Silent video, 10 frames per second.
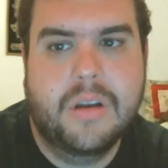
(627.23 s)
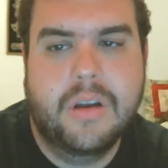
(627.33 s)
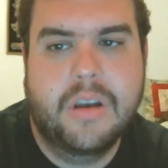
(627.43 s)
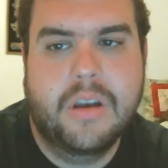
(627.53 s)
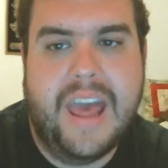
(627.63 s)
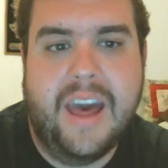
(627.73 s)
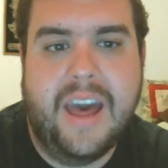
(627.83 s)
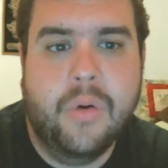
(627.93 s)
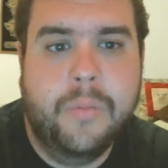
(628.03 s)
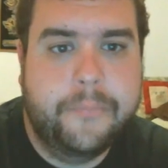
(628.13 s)

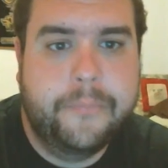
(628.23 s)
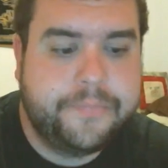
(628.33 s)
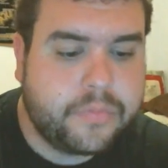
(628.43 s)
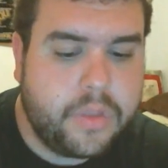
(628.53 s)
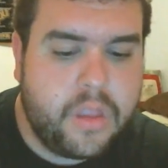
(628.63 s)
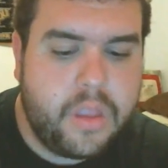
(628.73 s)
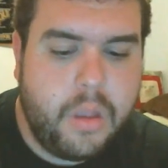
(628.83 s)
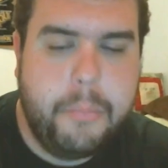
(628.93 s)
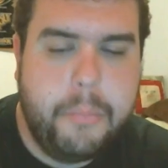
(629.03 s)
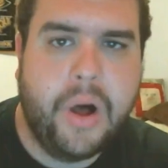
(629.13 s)
now
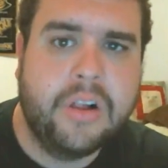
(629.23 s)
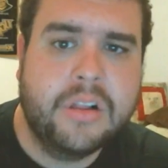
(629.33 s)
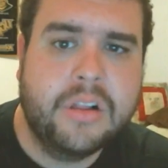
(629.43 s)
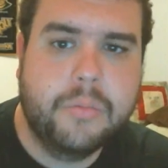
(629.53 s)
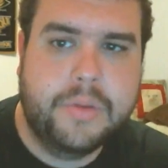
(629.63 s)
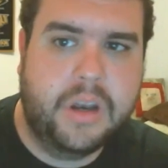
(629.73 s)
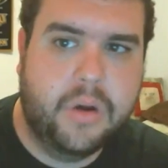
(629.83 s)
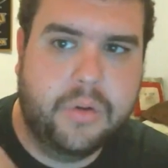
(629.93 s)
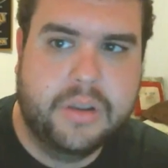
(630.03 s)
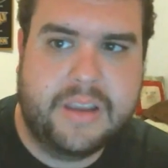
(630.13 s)
Paul,
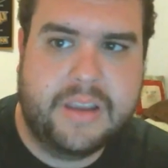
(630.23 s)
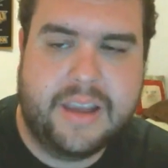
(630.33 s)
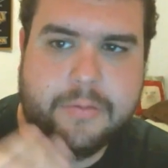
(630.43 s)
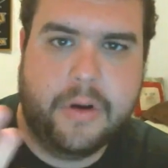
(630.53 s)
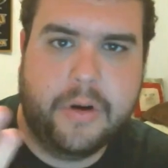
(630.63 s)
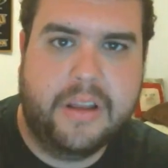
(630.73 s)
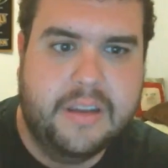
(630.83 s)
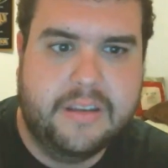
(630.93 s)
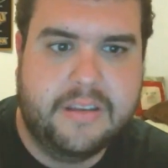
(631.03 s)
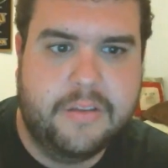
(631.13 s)
take for
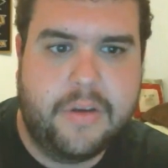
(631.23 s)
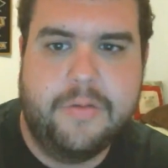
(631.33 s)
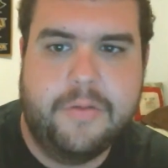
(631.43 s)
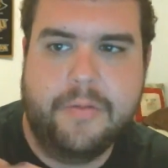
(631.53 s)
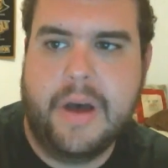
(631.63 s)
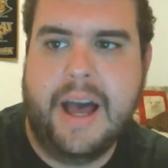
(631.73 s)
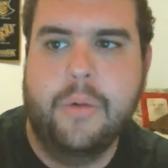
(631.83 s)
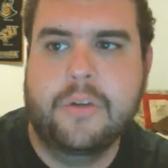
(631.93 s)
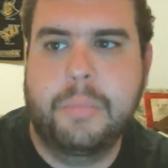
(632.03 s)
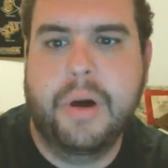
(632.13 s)
instance, if I
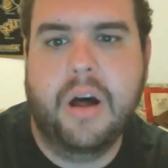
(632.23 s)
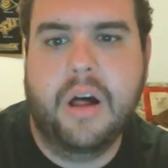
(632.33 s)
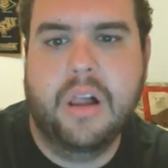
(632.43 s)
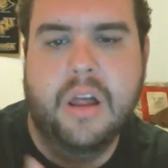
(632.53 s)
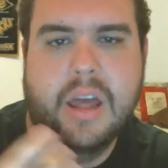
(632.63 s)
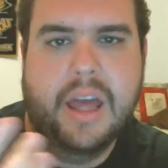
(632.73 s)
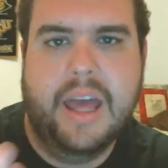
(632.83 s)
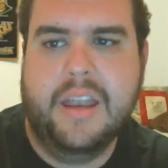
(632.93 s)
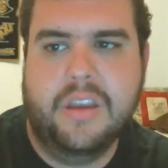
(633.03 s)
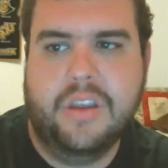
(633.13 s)
was Paul
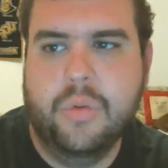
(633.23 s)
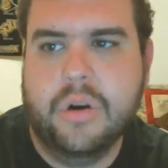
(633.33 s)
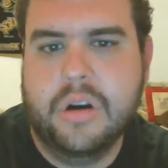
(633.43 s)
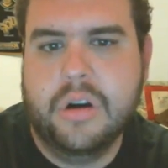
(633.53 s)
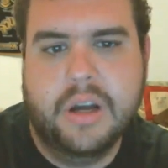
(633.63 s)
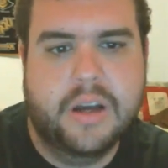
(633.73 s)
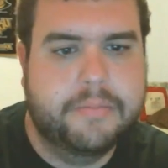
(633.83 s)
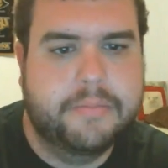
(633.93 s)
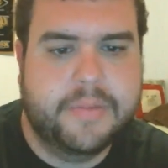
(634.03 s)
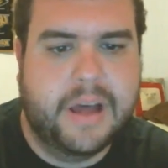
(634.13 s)
and you were,
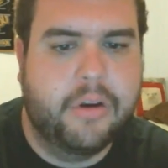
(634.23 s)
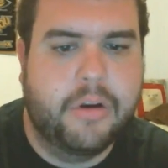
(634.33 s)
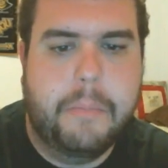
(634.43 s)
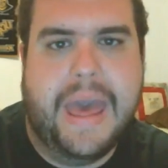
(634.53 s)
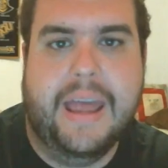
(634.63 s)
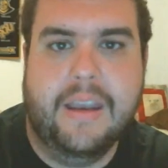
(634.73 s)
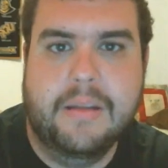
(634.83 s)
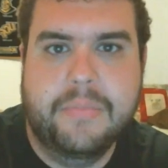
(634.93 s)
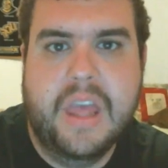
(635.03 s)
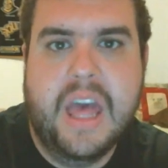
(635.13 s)
I don't know, Matt,
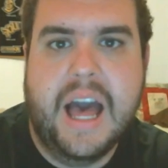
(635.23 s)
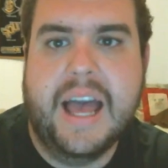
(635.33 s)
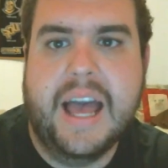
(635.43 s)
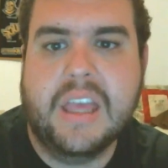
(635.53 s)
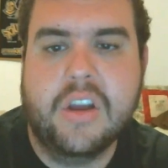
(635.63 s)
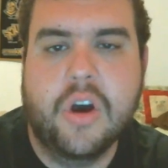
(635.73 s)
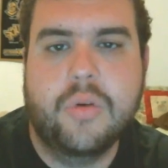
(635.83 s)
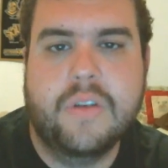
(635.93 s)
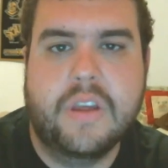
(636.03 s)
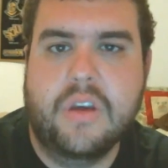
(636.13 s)
I can go
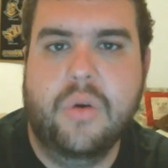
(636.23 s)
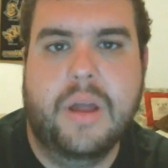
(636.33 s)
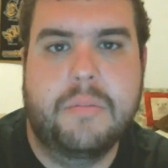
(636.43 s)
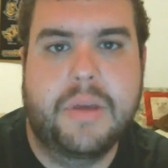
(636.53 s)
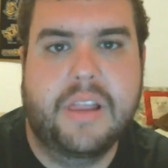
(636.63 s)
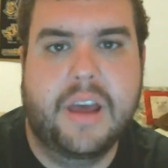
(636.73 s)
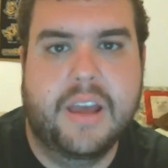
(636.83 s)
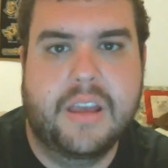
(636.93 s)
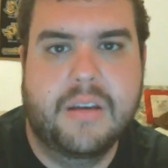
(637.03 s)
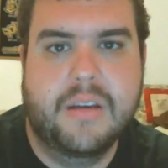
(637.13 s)
to you and be like,